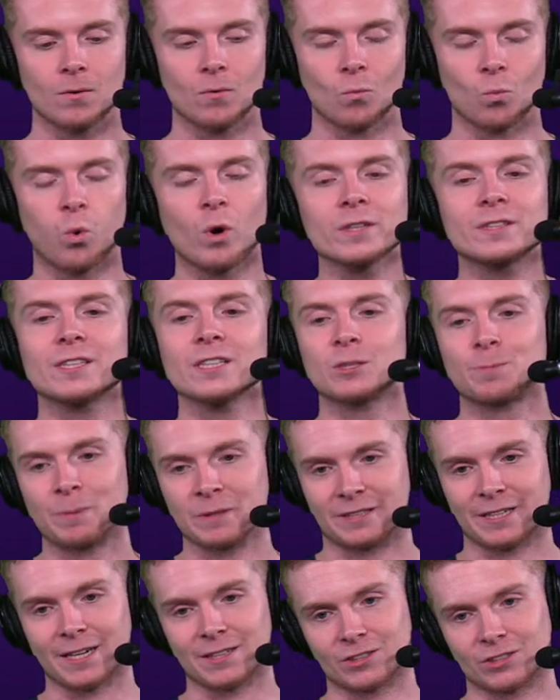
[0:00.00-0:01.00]
what's his
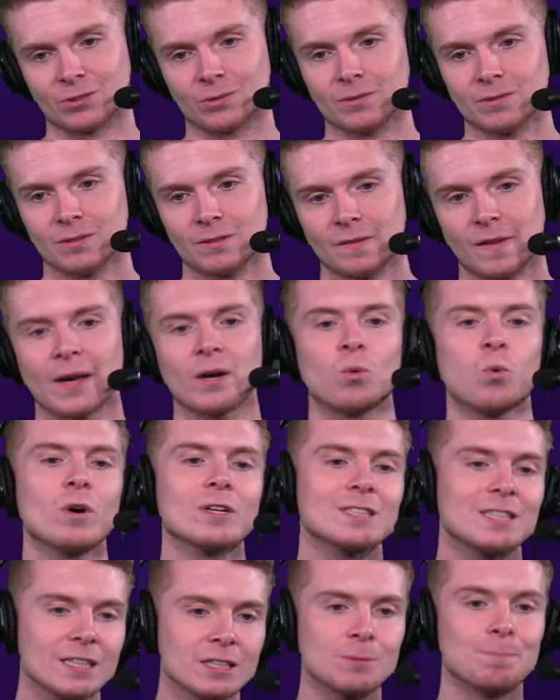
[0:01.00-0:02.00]
potential? Like
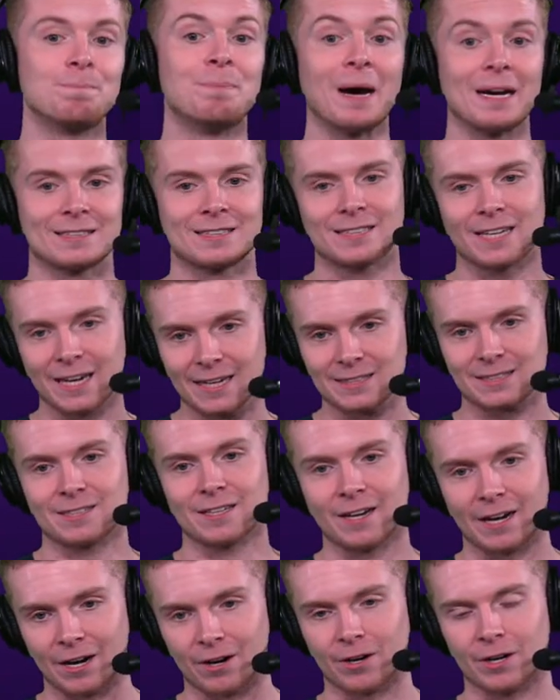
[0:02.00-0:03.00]
what's his best case
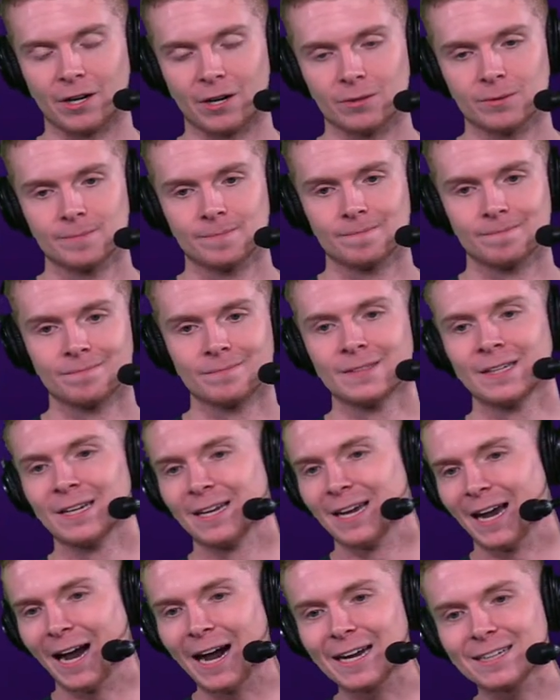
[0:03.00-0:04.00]
scenario?
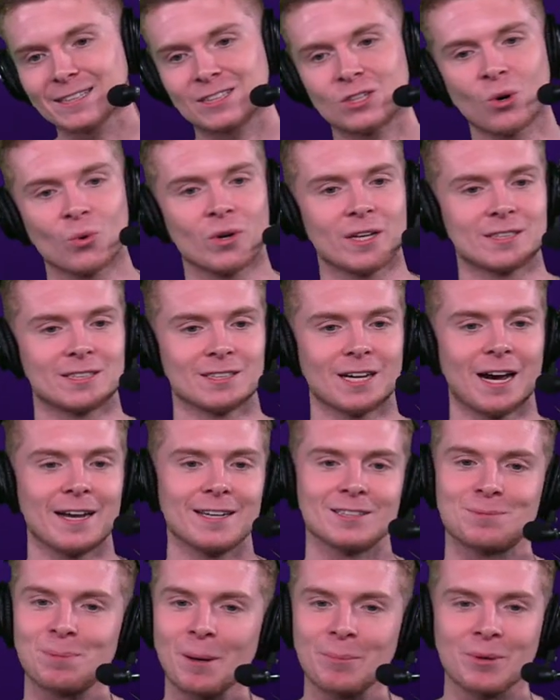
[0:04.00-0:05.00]
I just don't necessarily.
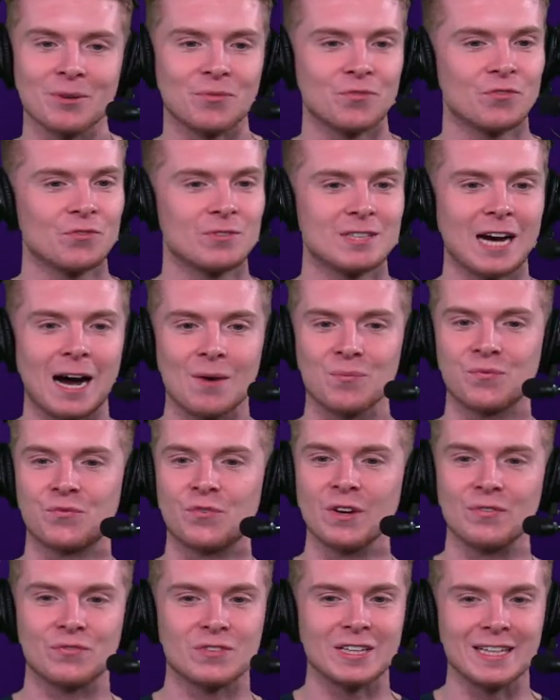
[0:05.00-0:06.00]
It's probably a top
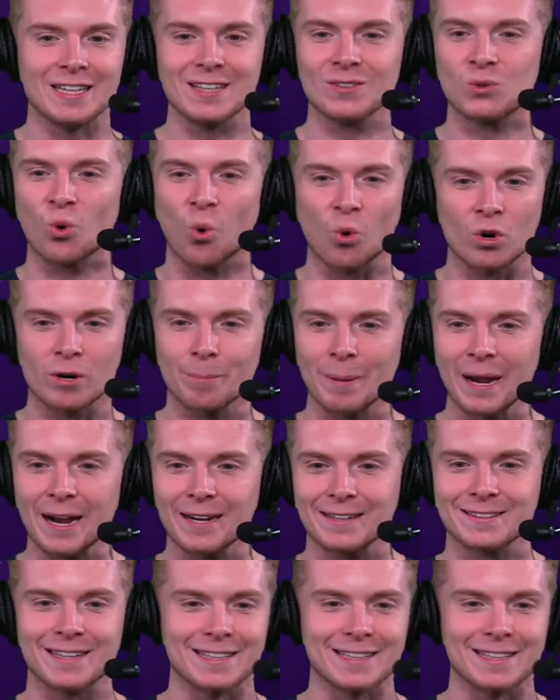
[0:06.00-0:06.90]
15 quarterback